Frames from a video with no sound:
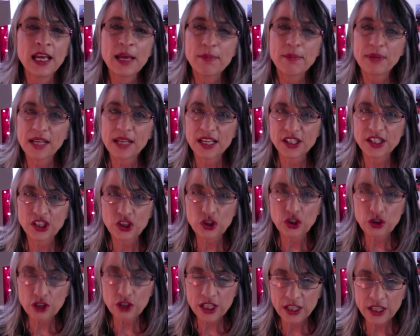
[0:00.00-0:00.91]
because in
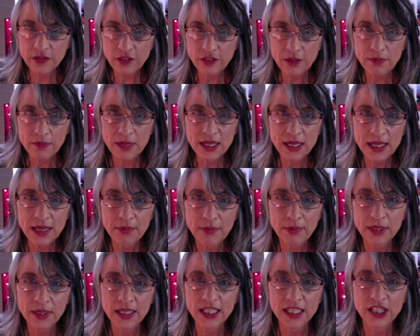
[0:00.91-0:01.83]
your gifting me the
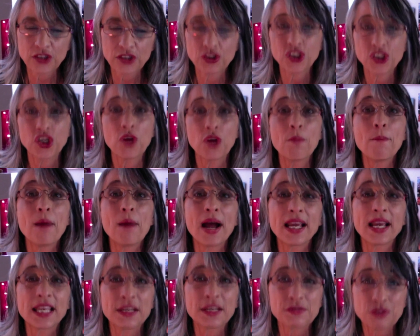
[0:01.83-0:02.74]
ability to share my
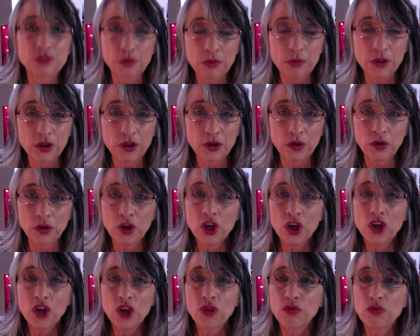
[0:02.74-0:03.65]
gifts with you
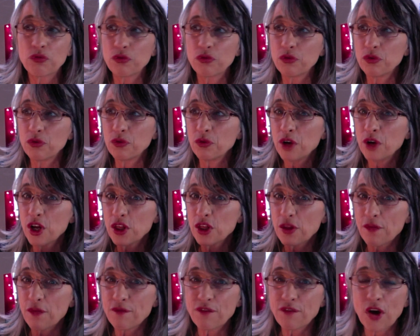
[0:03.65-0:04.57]
through the
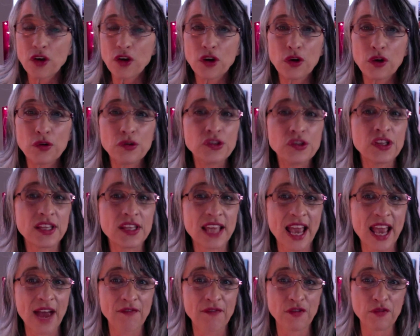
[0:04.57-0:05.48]
photos and the
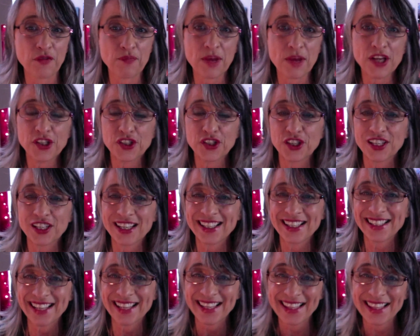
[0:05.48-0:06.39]

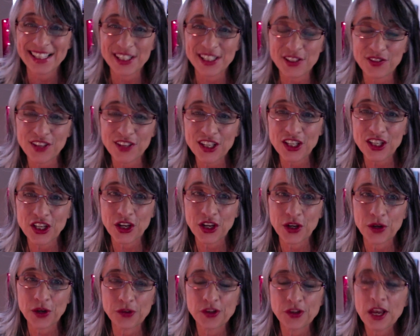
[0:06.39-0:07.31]
affirmations and these
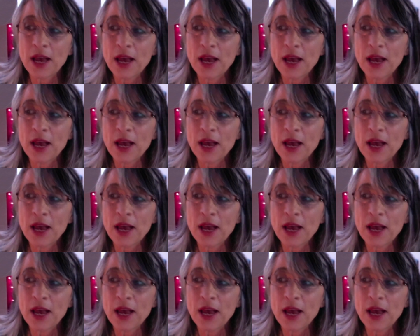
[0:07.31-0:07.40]
videos.